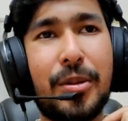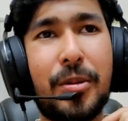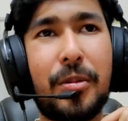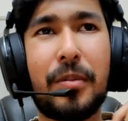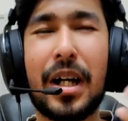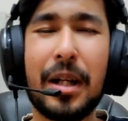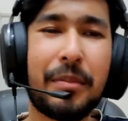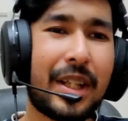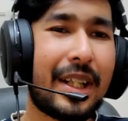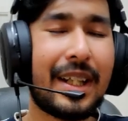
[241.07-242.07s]
so
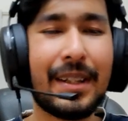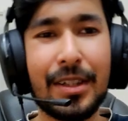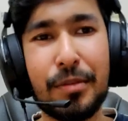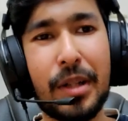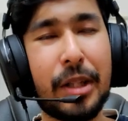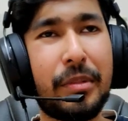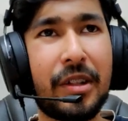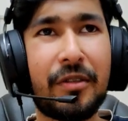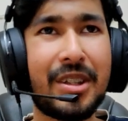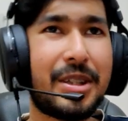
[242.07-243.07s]
I'm thinking this might
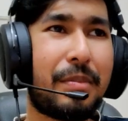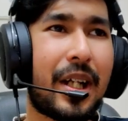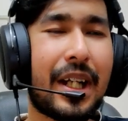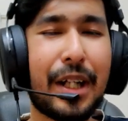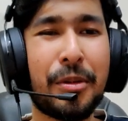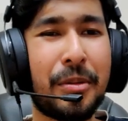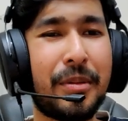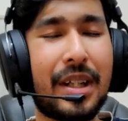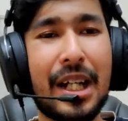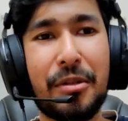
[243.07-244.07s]
be a friendly plant. I don't
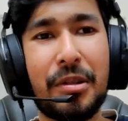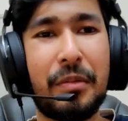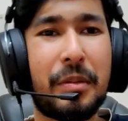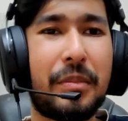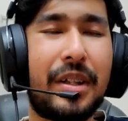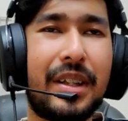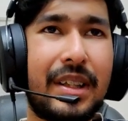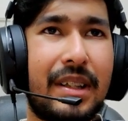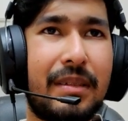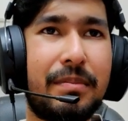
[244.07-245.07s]
remember
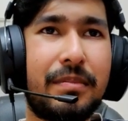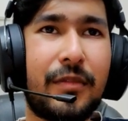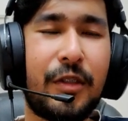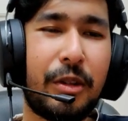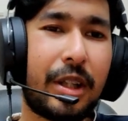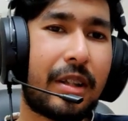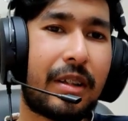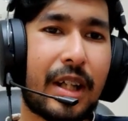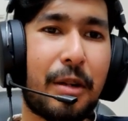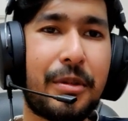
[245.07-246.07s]
the Fury
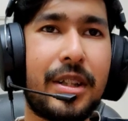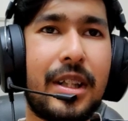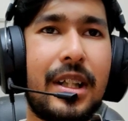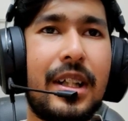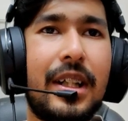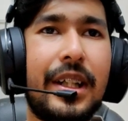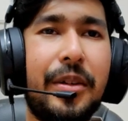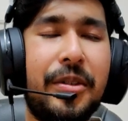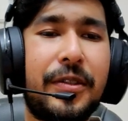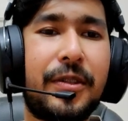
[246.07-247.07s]
Cutter account. He
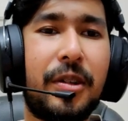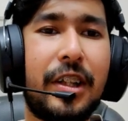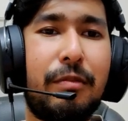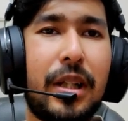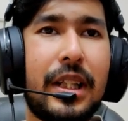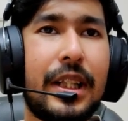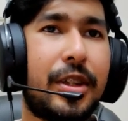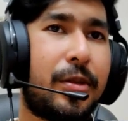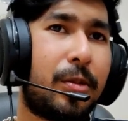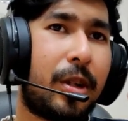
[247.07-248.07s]
goes for Leaf Blade.
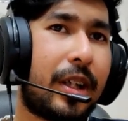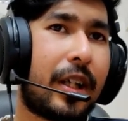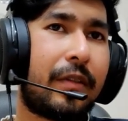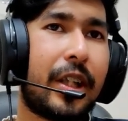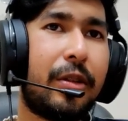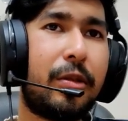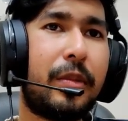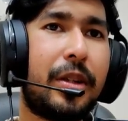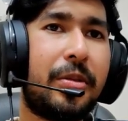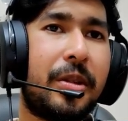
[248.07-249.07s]
This wouldn't have KO'd
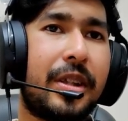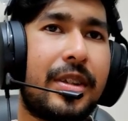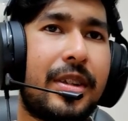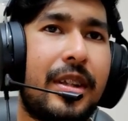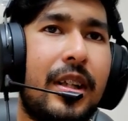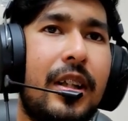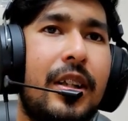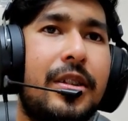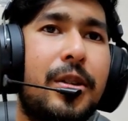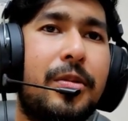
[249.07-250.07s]
my Togekiss.
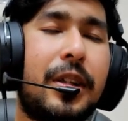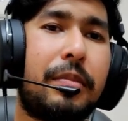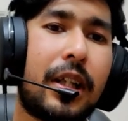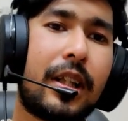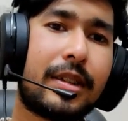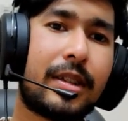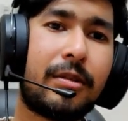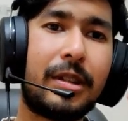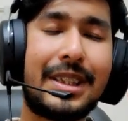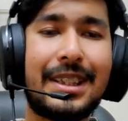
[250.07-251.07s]
So Sceptile
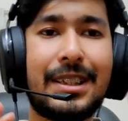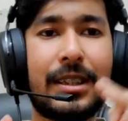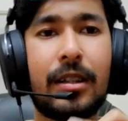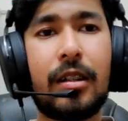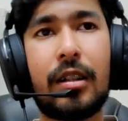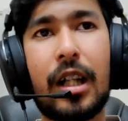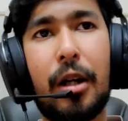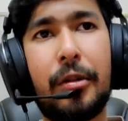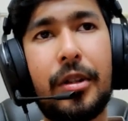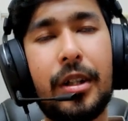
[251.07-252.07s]
doesn't resist
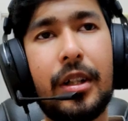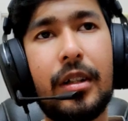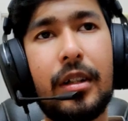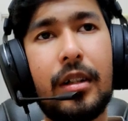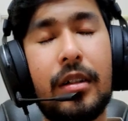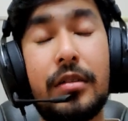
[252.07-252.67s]
counter.